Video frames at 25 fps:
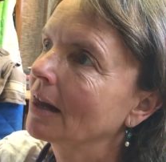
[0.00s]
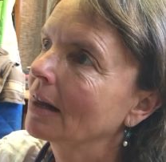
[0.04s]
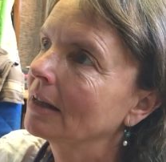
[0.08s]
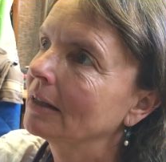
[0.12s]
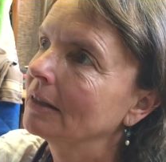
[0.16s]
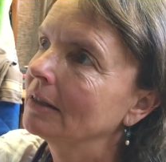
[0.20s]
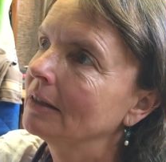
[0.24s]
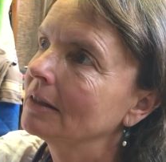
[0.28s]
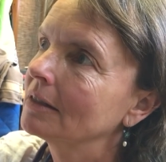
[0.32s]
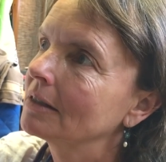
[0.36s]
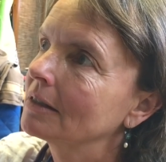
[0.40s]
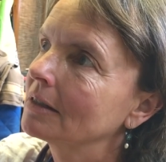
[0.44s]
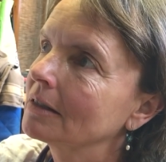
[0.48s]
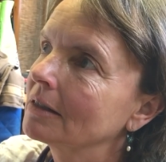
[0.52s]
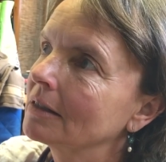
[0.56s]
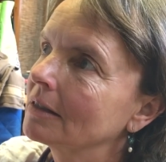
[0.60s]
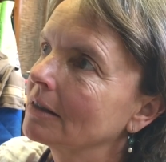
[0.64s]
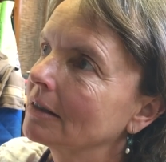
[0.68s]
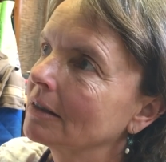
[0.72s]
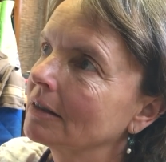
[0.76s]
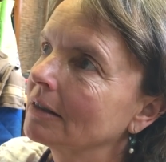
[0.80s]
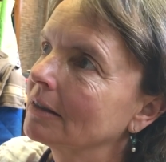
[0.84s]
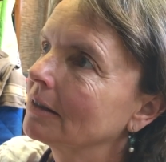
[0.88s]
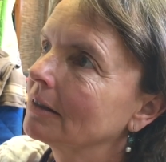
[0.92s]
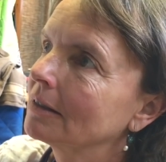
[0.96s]
That means
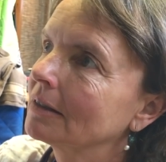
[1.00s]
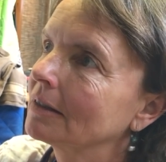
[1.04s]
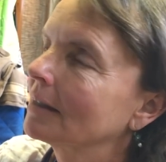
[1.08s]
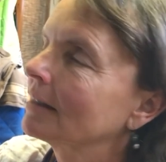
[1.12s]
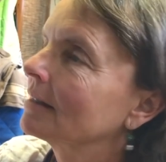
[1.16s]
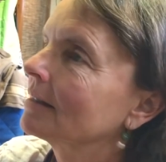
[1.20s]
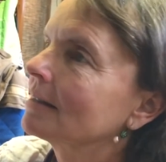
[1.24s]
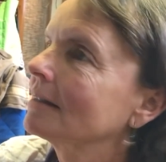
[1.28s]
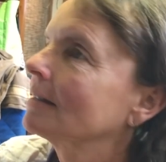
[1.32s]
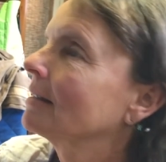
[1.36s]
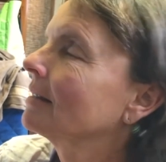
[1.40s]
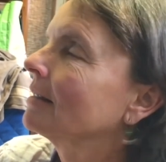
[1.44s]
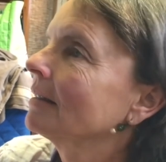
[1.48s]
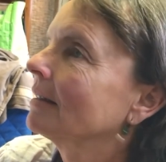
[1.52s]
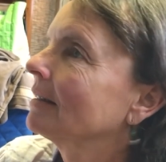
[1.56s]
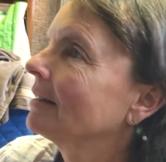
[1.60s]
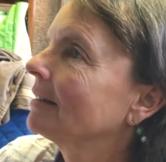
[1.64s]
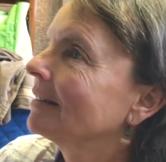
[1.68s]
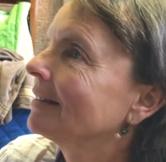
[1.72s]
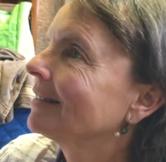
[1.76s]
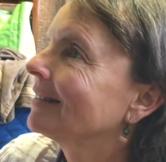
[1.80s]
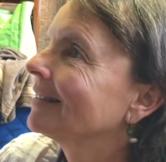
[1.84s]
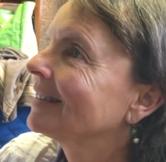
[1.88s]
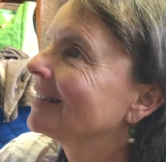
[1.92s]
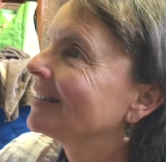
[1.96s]
that's the
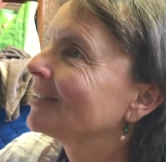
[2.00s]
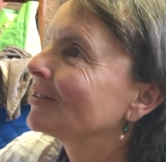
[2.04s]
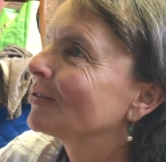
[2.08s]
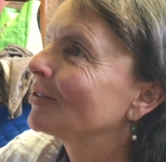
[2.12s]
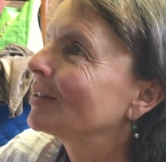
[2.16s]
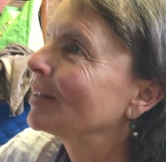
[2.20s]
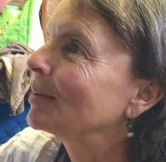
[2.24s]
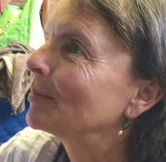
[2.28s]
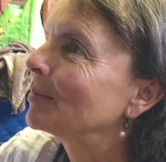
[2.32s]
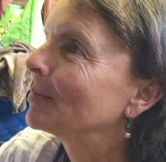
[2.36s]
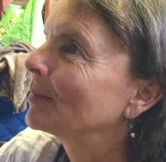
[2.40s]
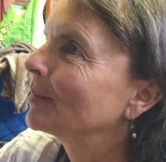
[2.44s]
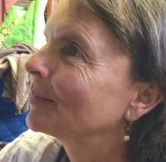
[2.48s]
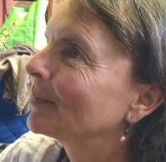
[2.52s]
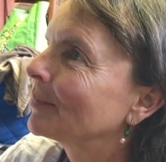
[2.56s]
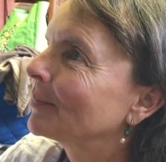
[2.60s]
dream.